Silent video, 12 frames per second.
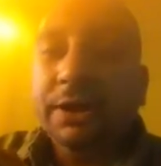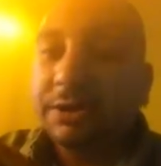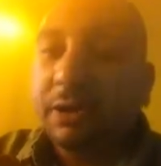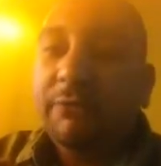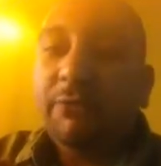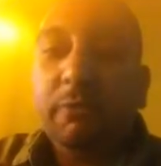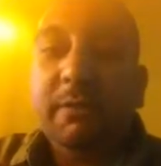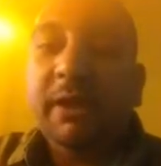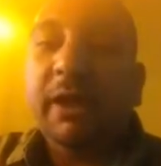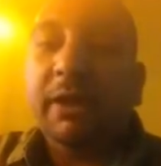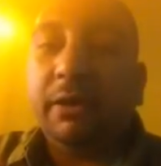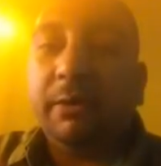It's not for a
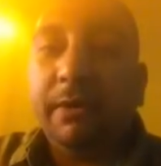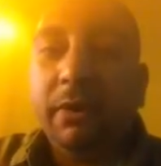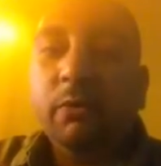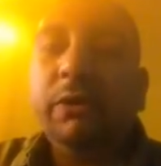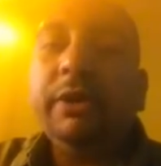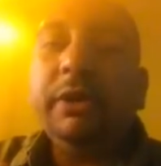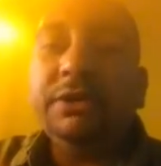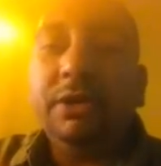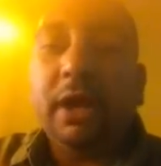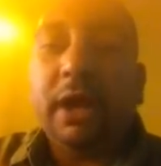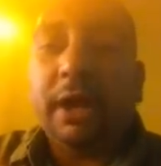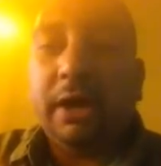beginner, it really is
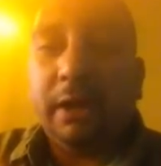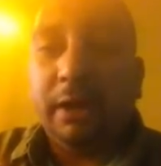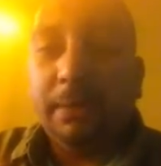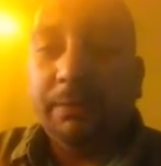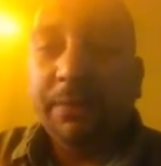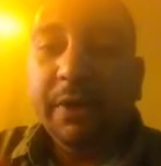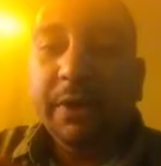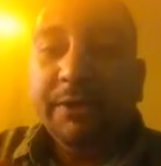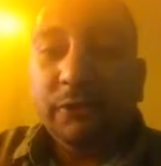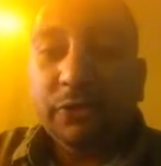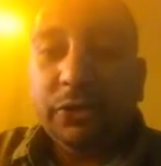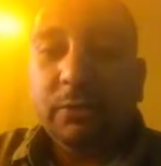not.
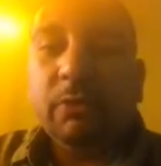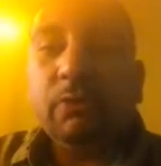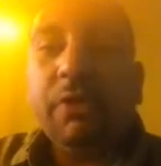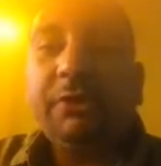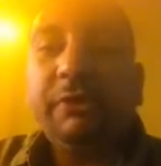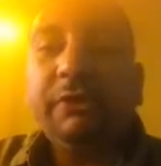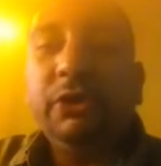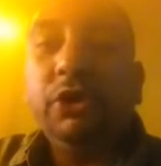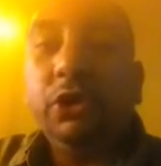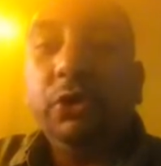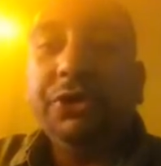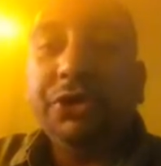For someone relatively
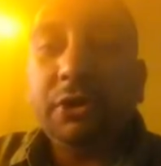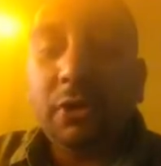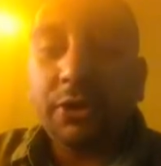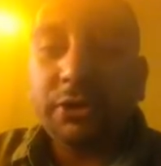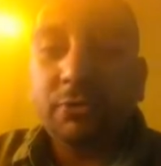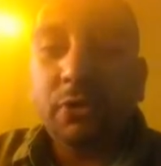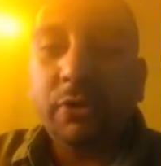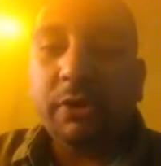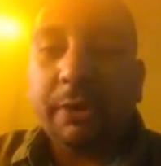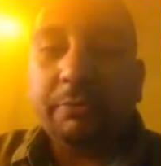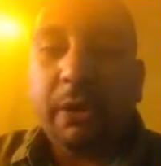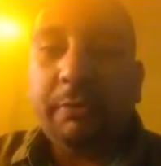new to cigar
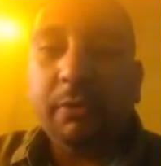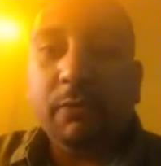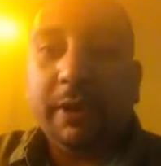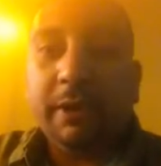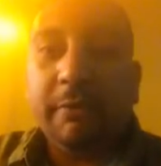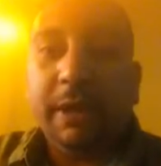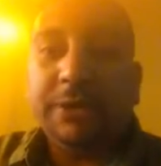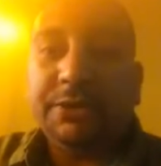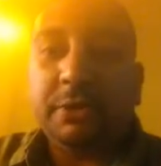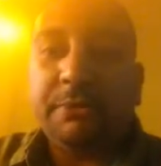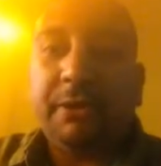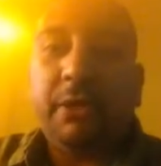smoking, I'd probably recommend
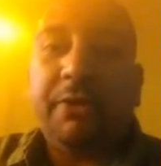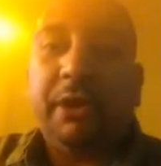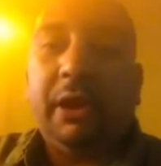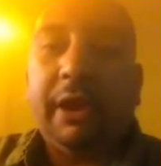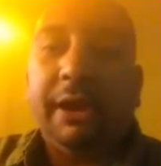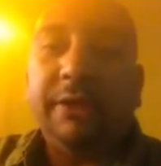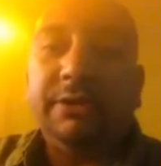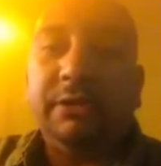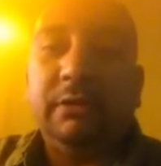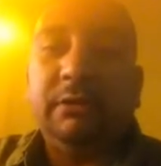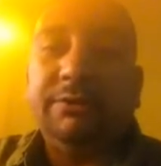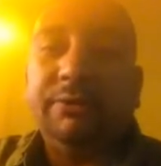something along the lines
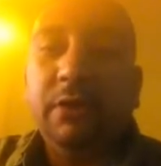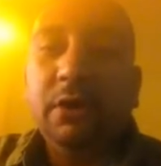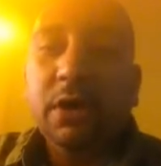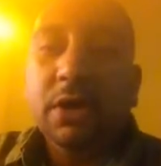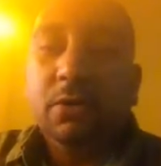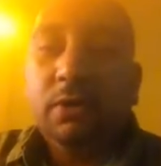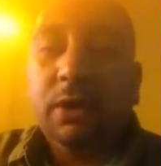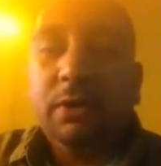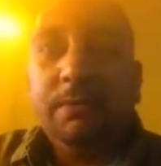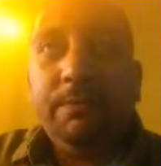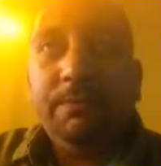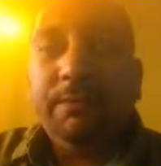of,
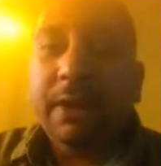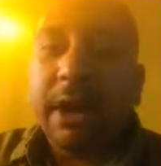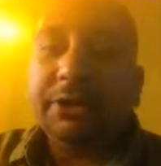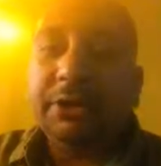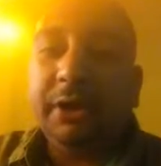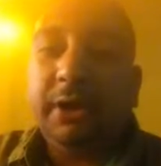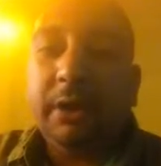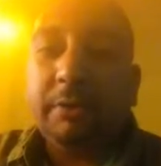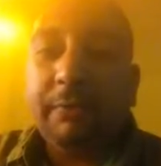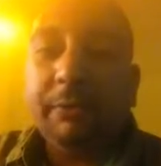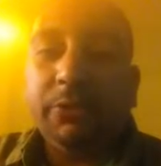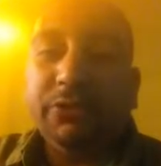
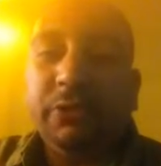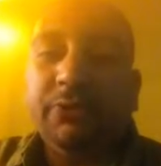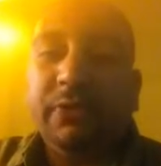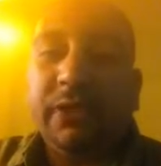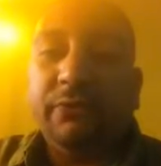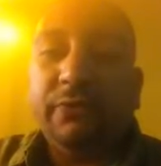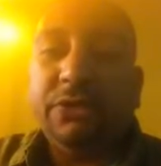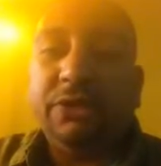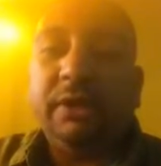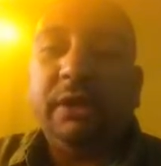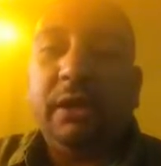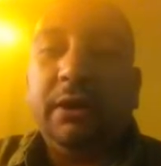my personal favorite's
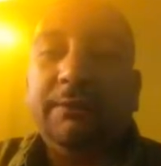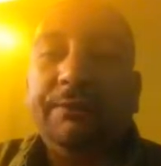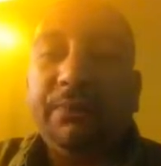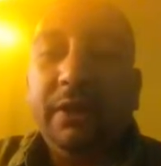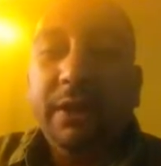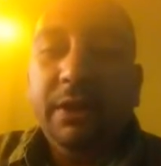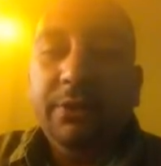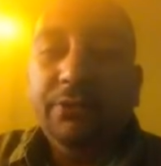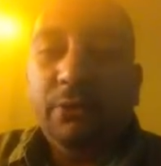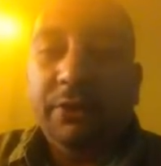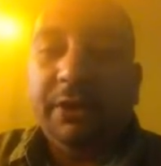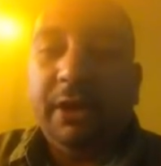the
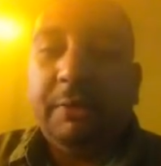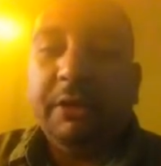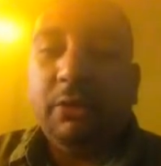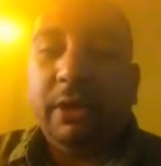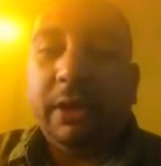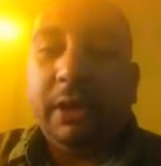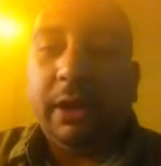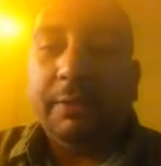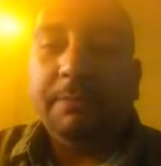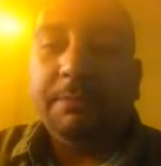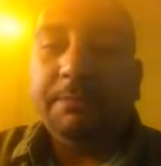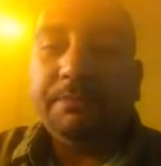Fuente Hemingway line.